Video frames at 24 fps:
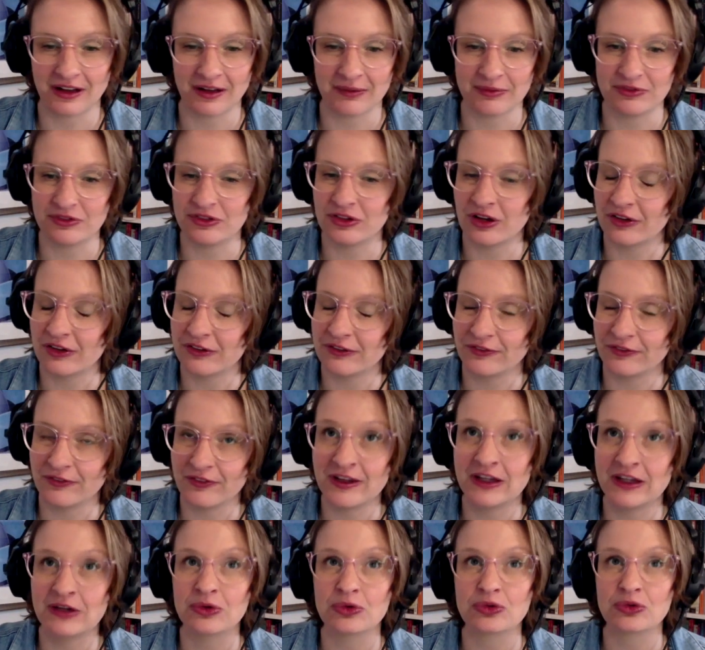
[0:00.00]
just
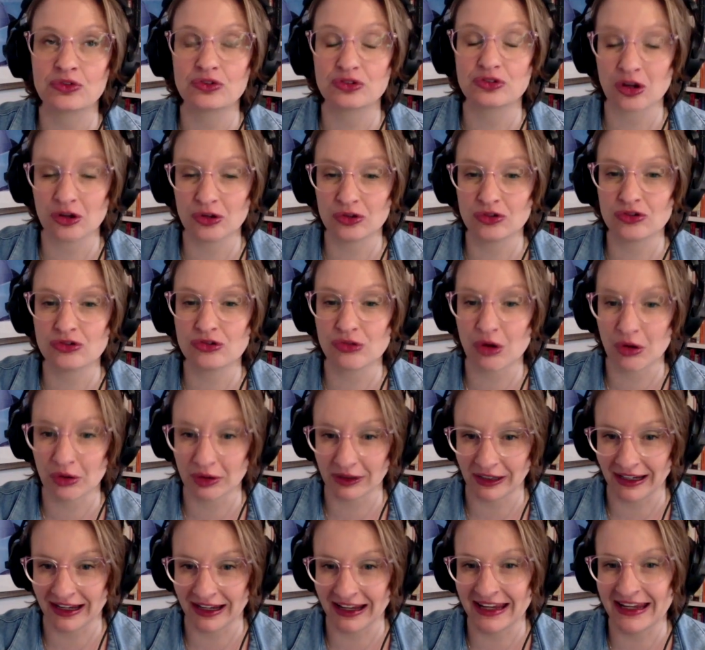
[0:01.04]
feel so
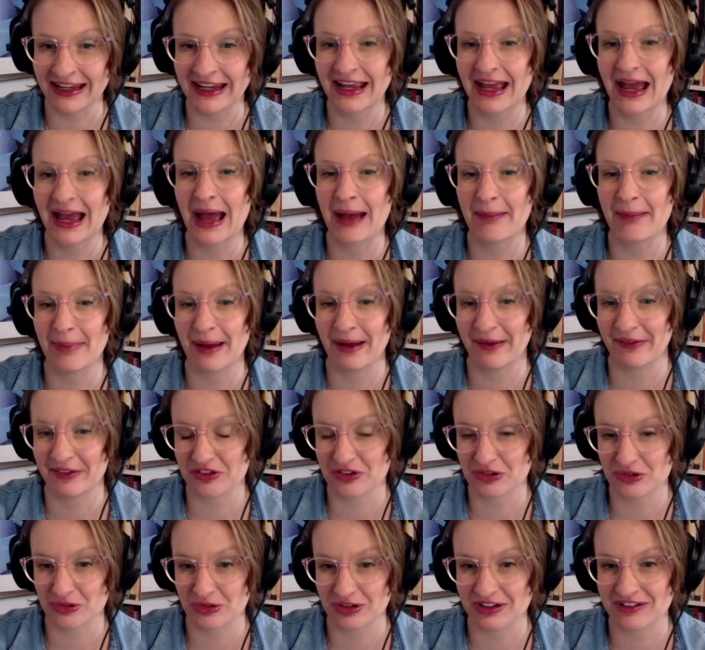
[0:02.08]
strongly about this
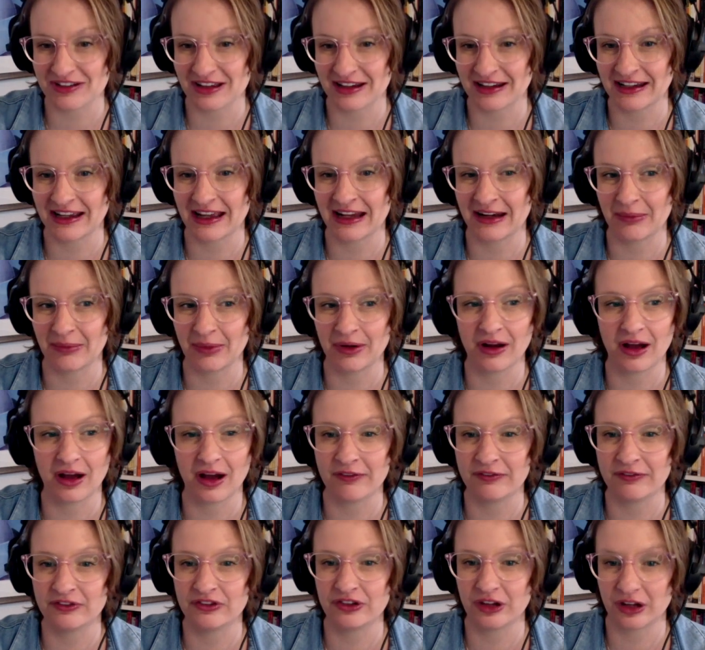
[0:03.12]
storytelling element.
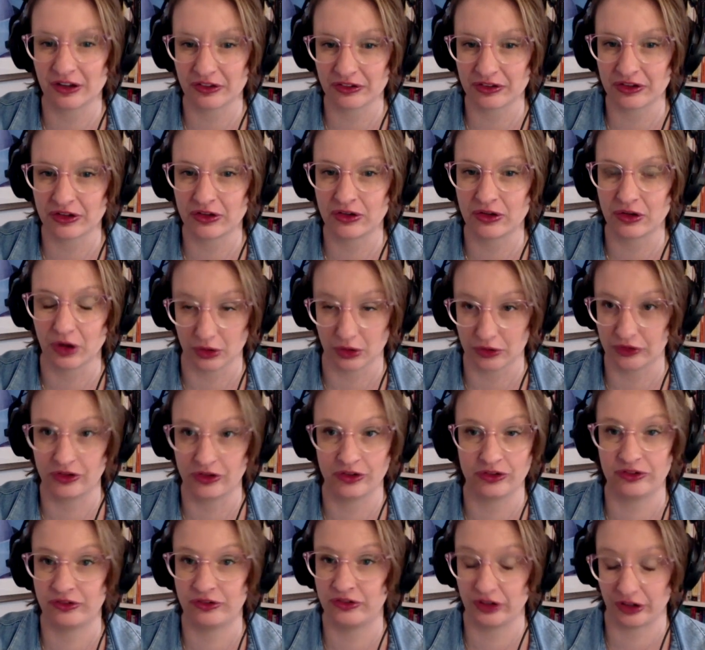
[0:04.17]
I've just got to
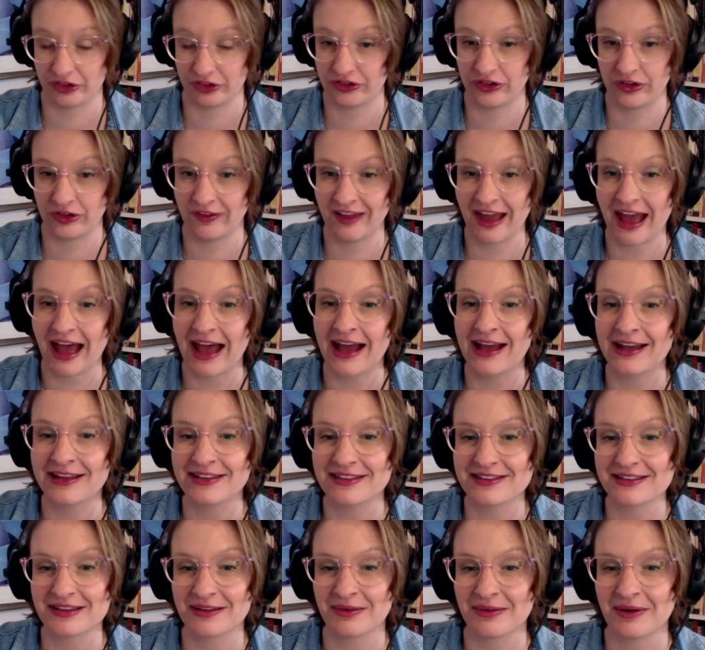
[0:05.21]
just do that. And
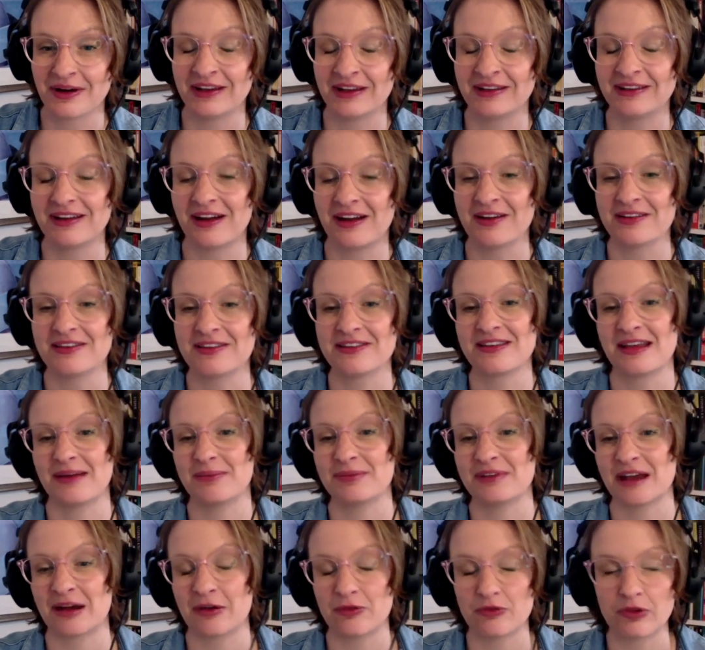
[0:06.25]
so I stepped
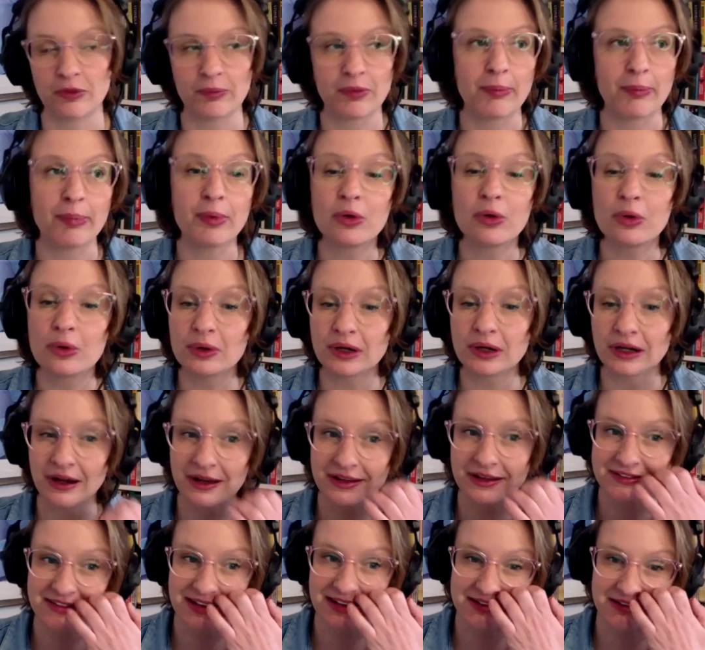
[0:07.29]
down from the board and I
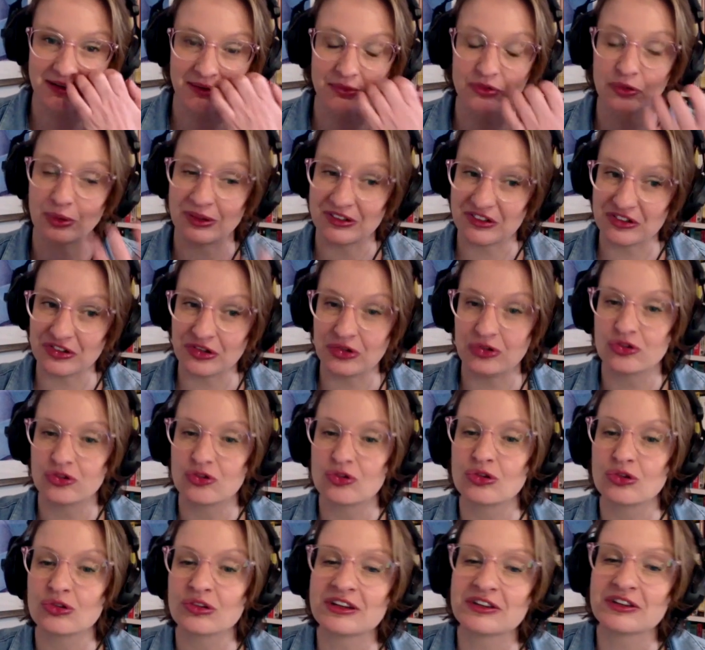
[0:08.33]
set up 22
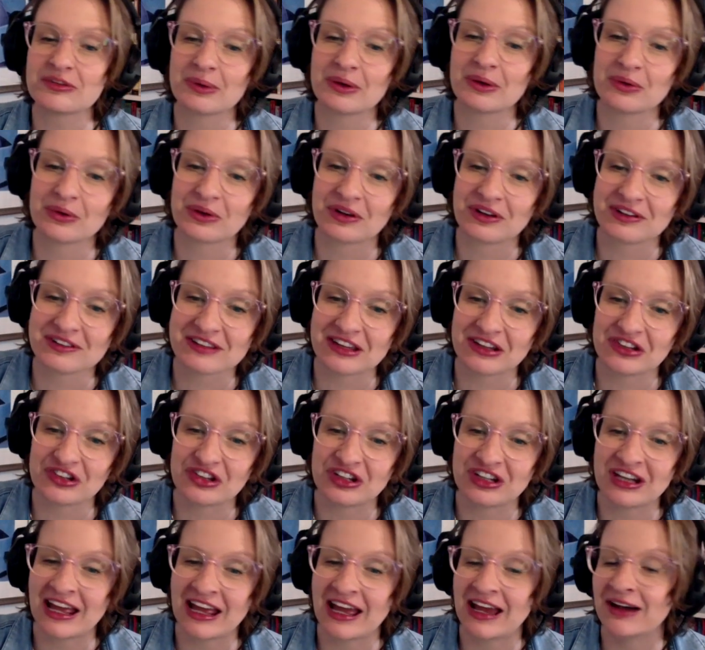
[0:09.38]
Stories, my organisation
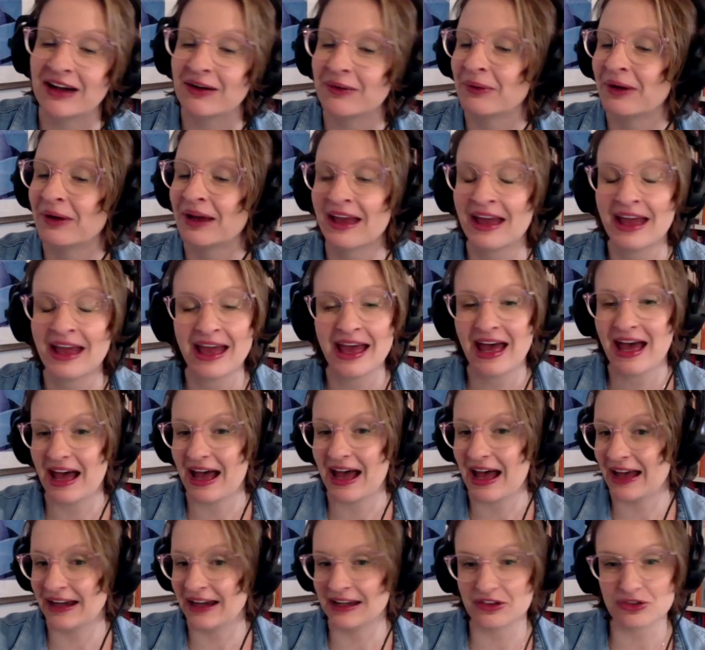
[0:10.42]
now.
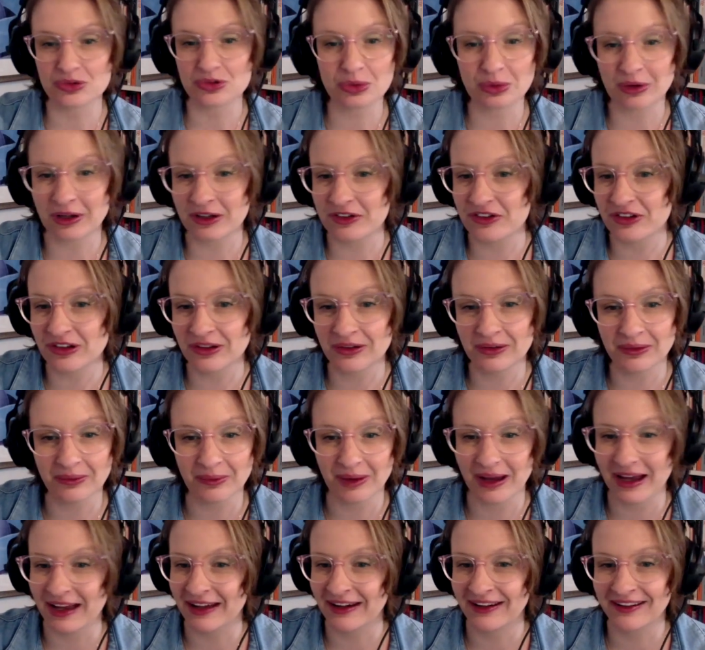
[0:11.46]
And it's all I do.
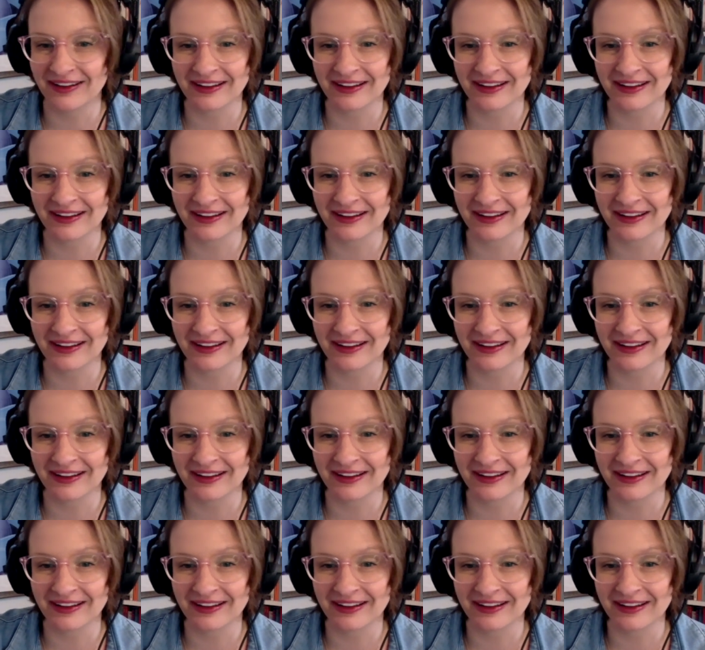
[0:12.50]
And